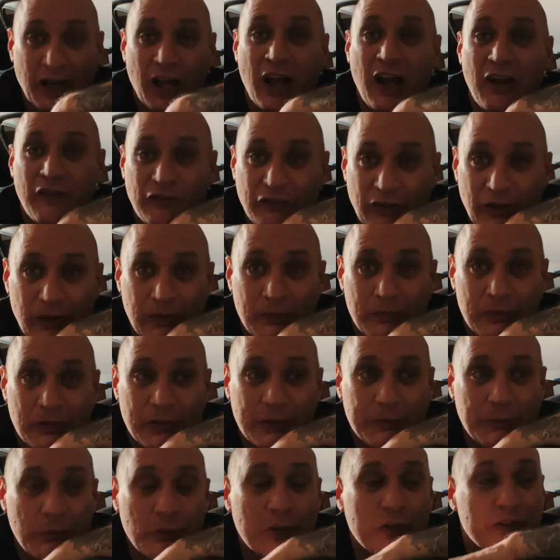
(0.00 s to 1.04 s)
our
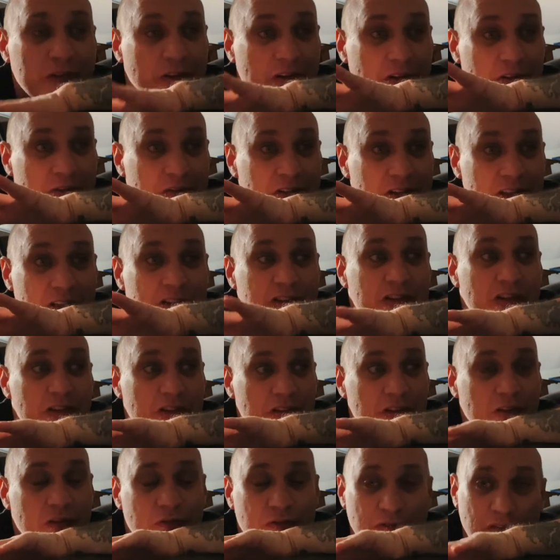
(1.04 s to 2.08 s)
family always had lychees
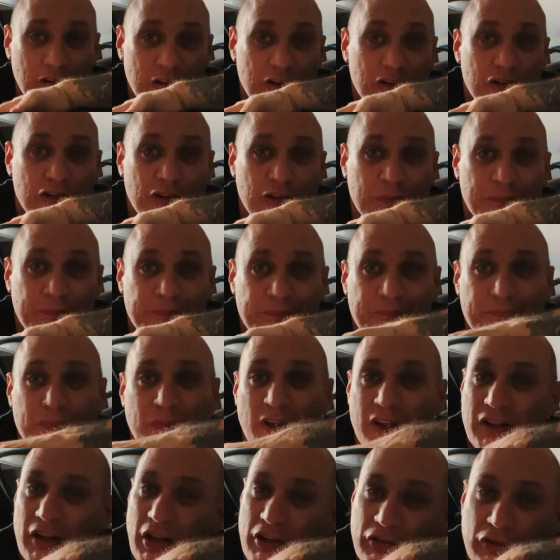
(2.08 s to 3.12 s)
in the fridge.
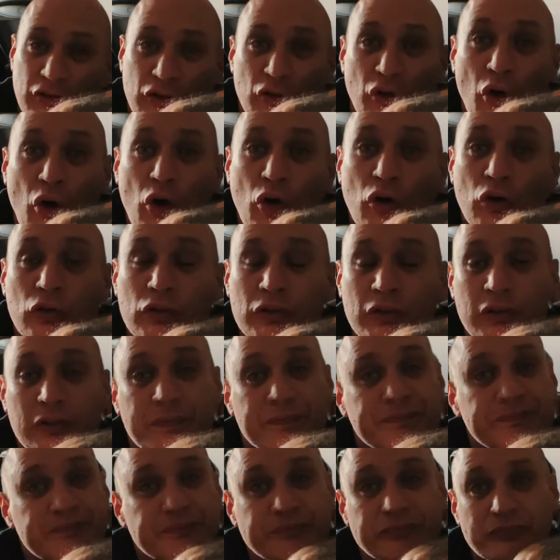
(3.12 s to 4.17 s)
Nice and cold,
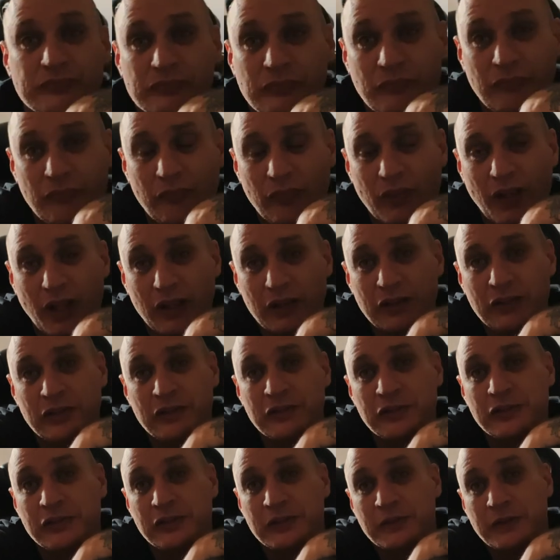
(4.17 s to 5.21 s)

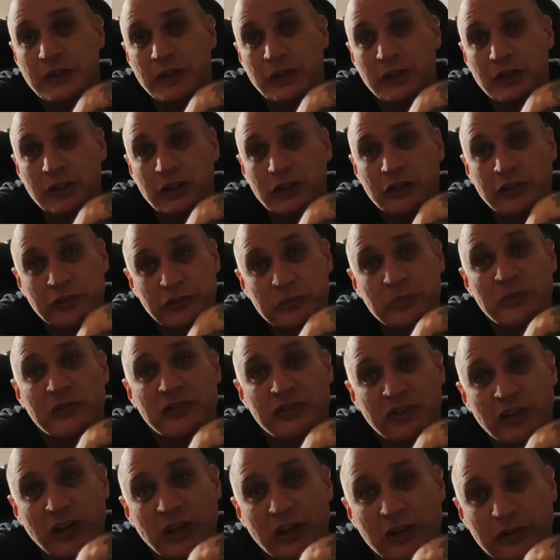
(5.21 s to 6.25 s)
because Christmas
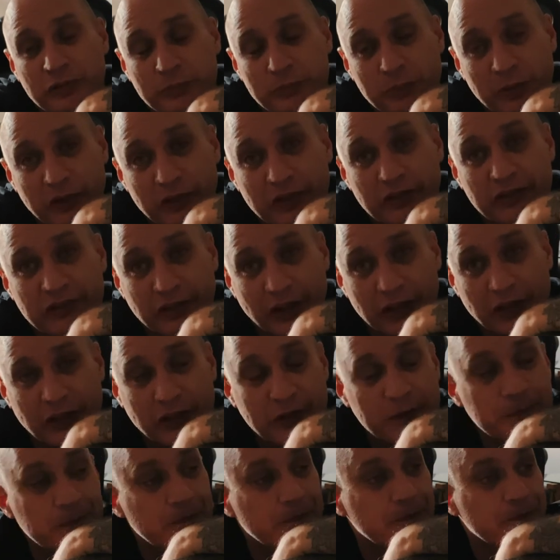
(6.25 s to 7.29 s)
here is pretty
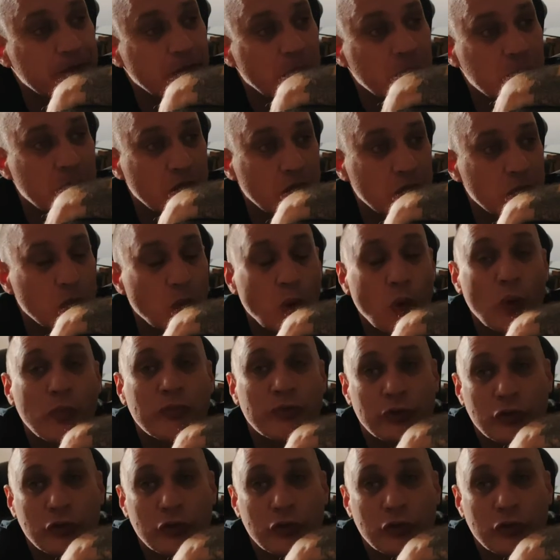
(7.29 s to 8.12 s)
sunny, pretty warm